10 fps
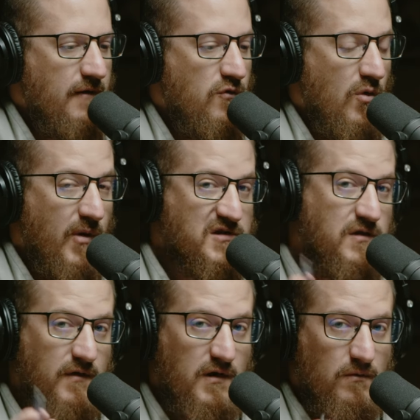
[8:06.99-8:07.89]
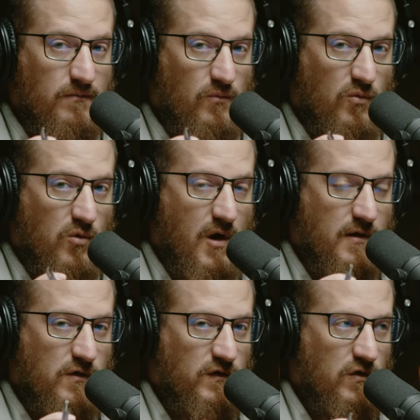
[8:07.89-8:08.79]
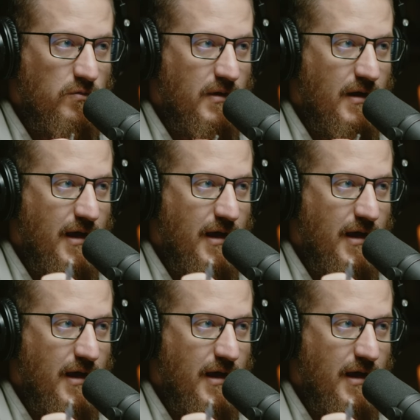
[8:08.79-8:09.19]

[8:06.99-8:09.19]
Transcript: If you want to watch the video, we're on YouTube,